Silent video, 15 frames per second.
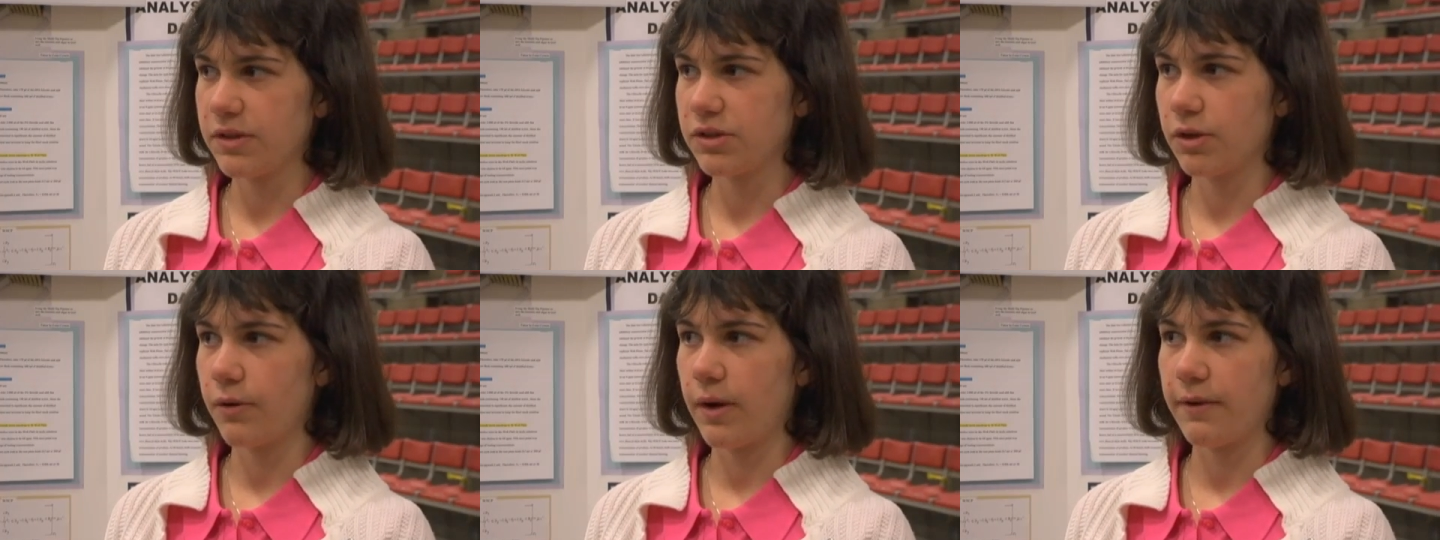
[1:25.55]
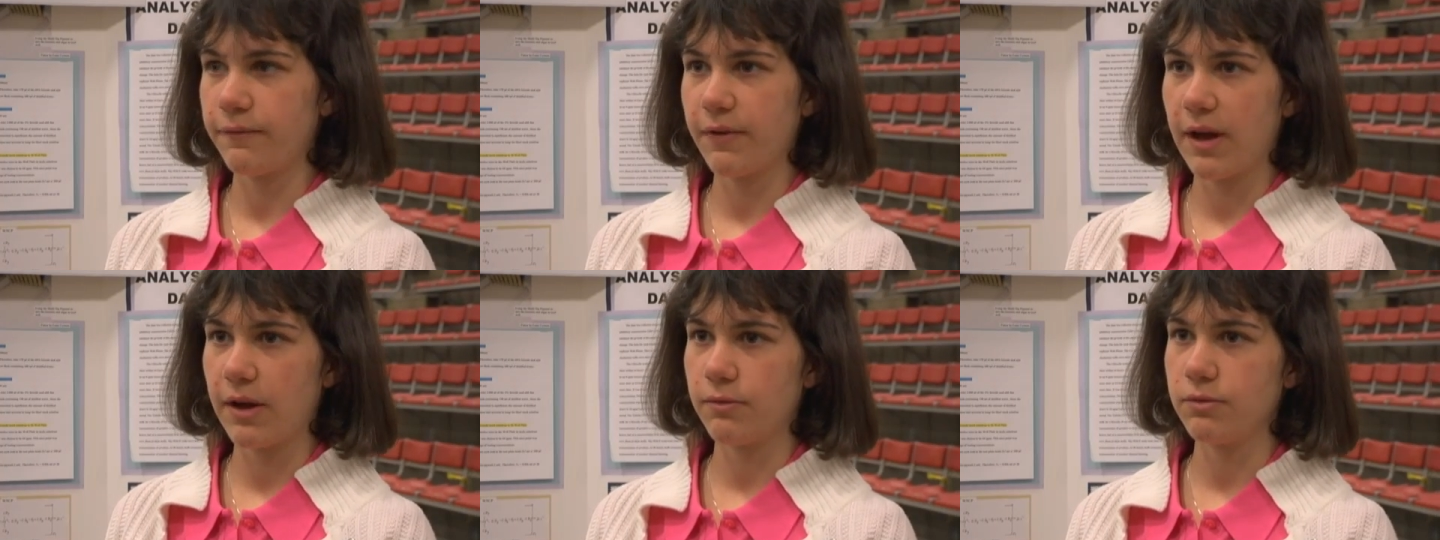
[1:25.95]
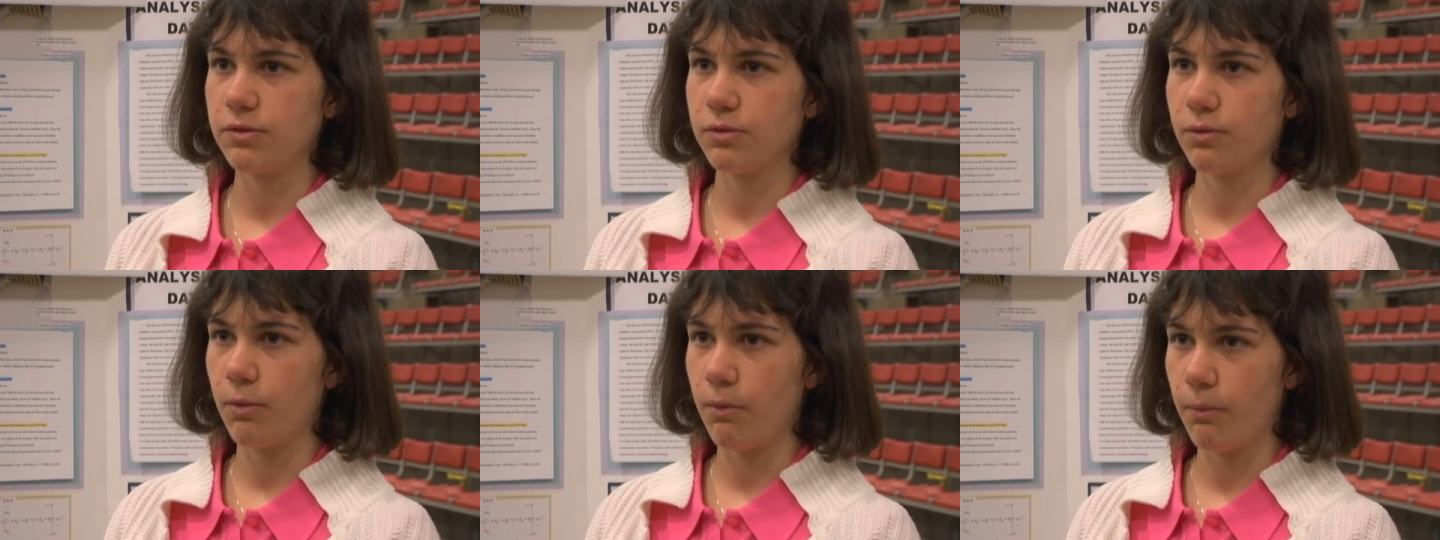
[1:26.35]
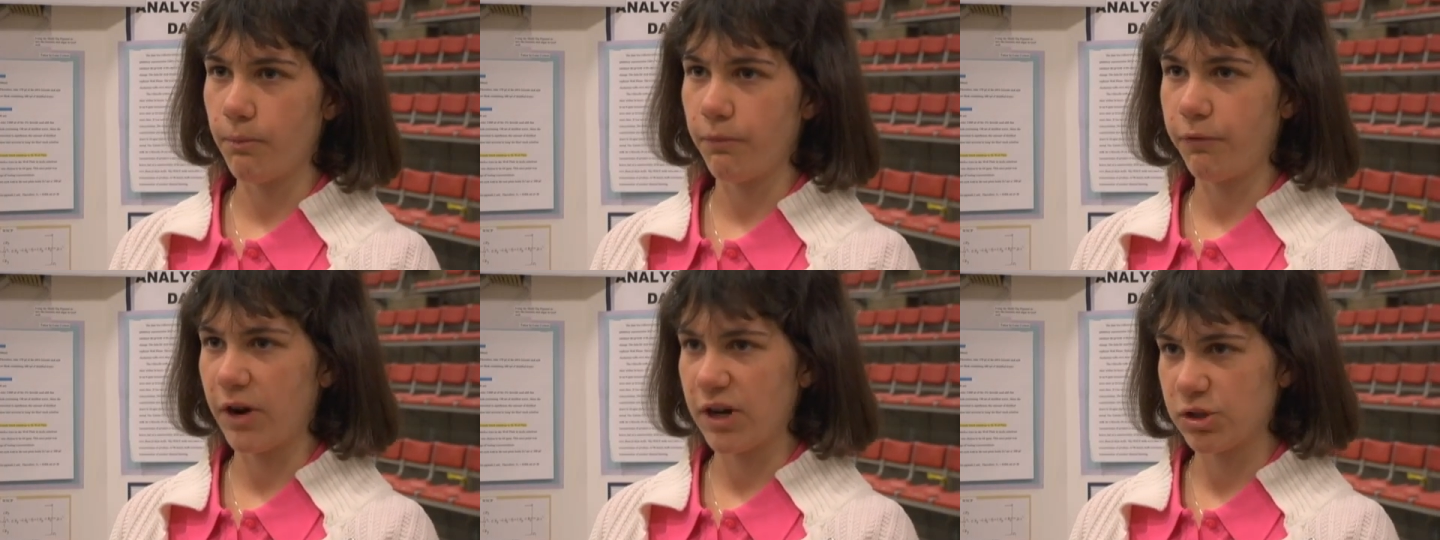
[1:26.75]
So I found
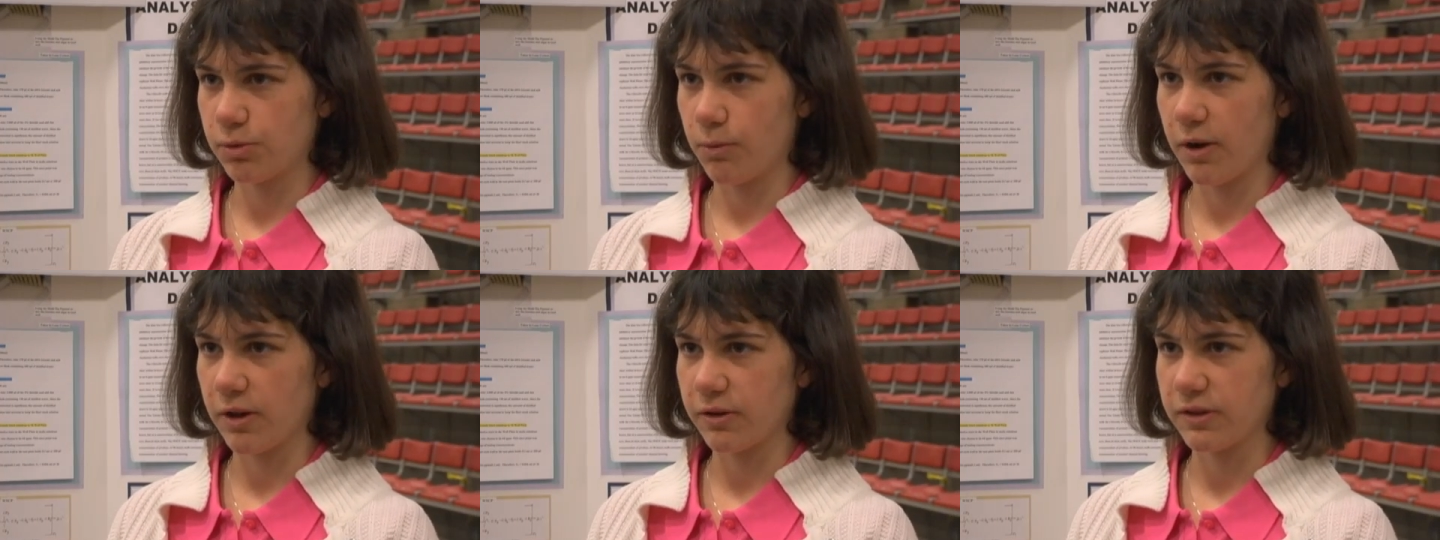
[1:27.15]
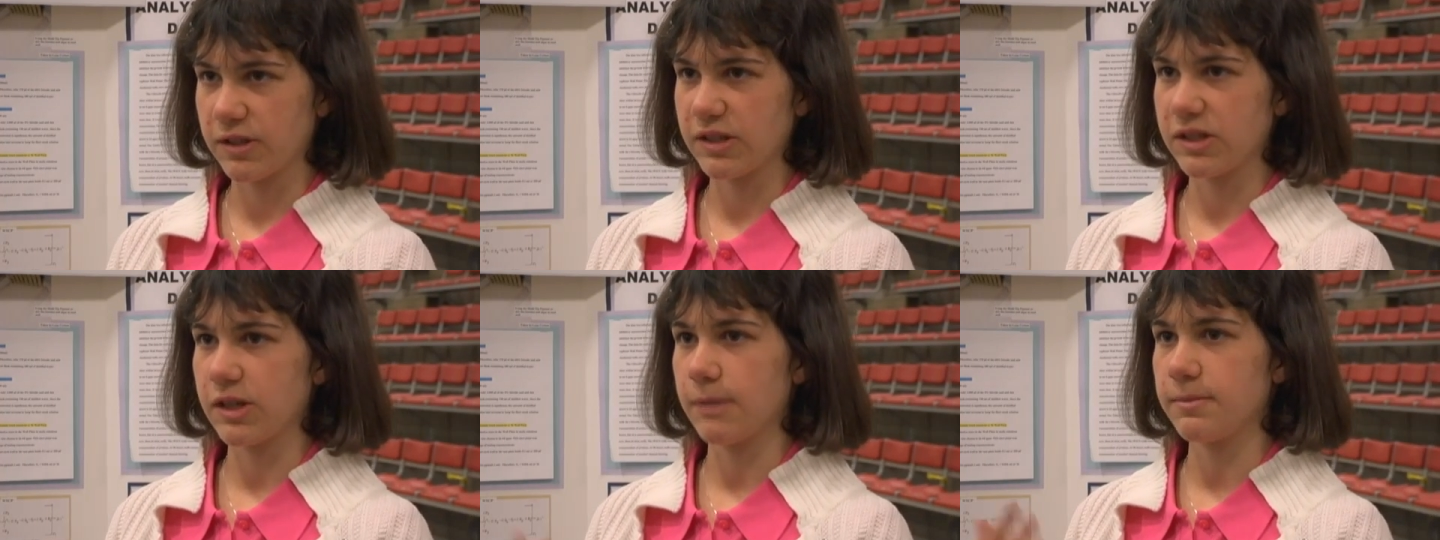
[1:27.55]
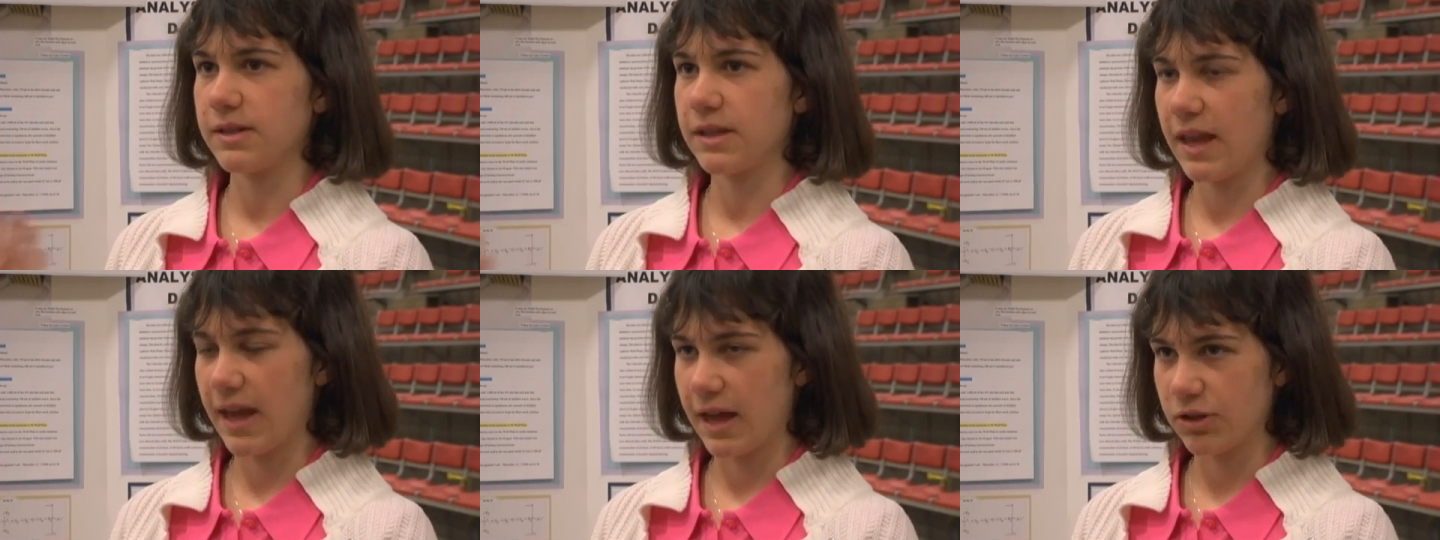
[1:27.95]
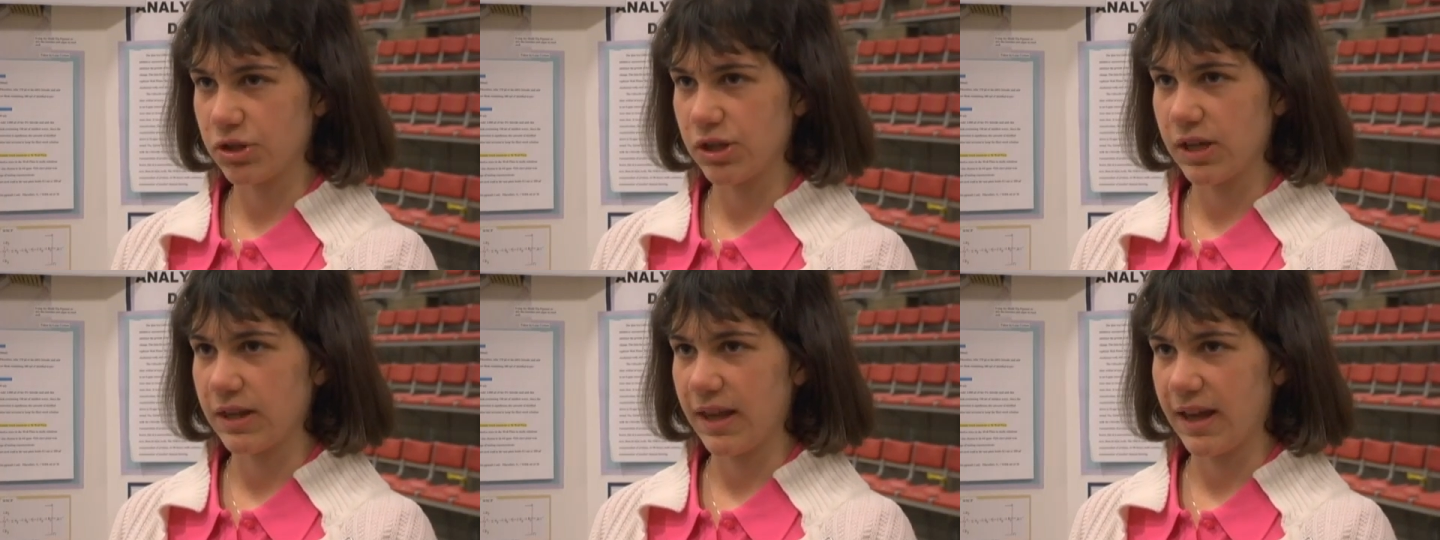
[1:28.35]
freshwater systems and
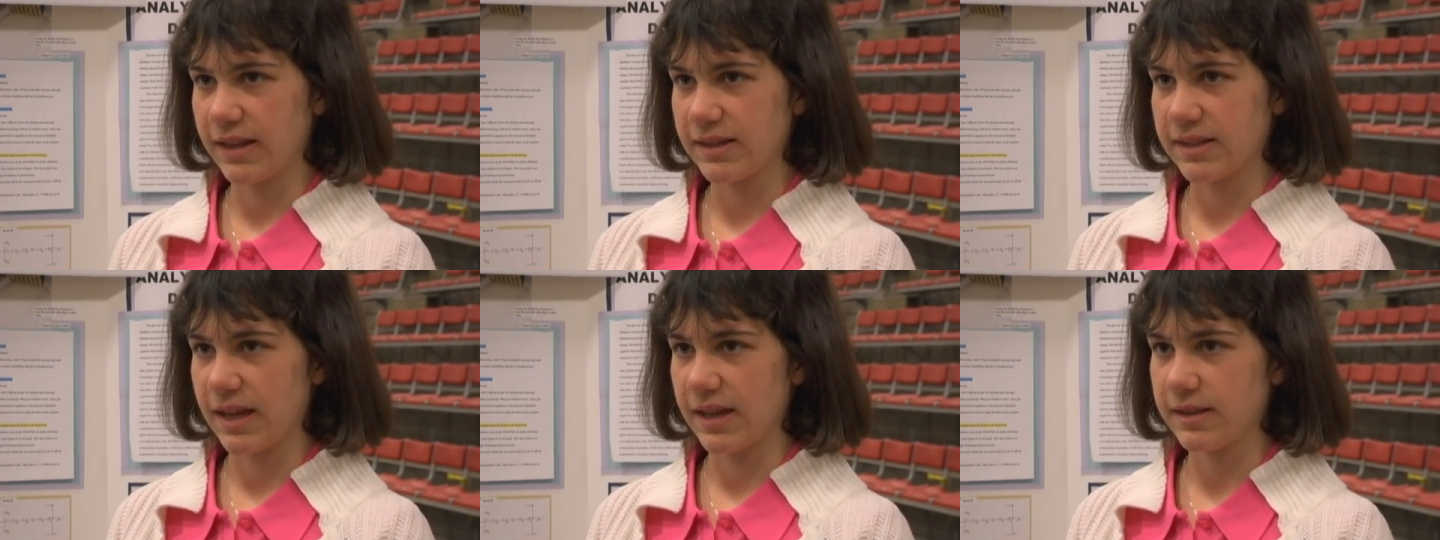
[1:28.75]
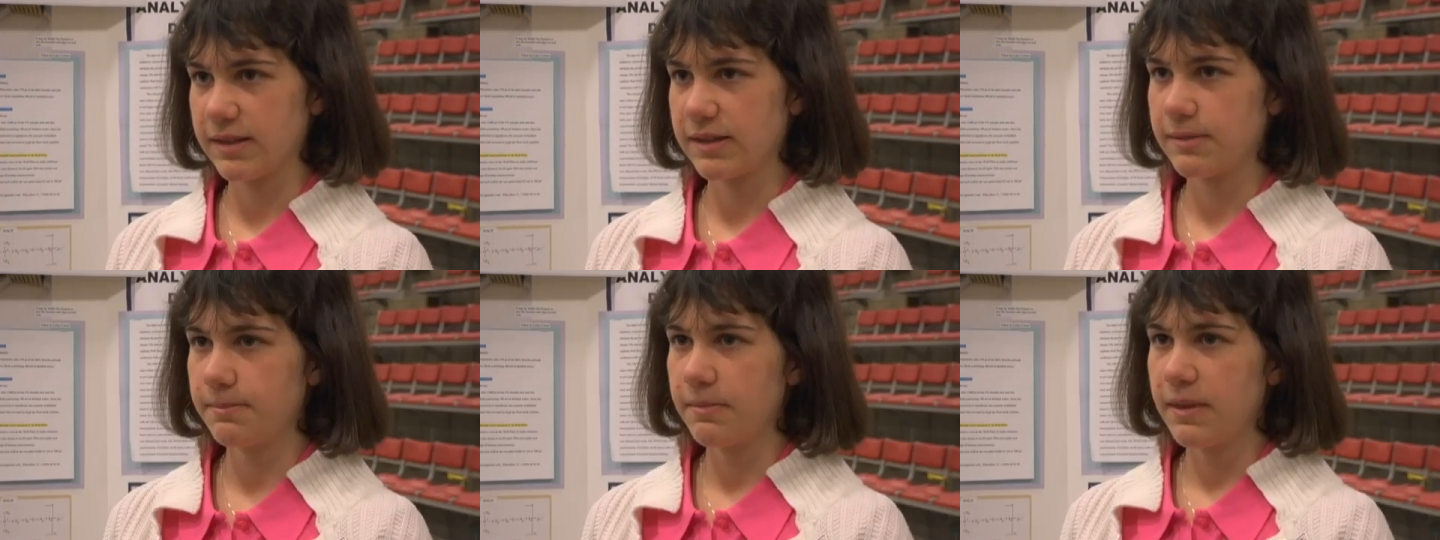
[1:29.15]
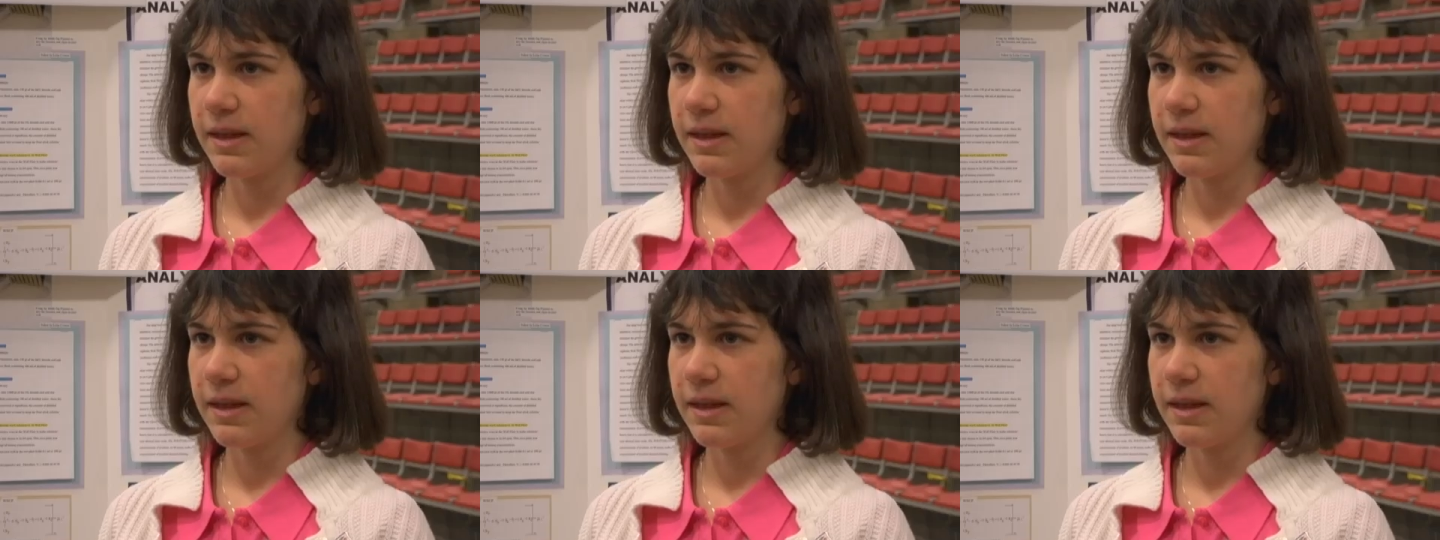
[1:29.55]
algae in that sense.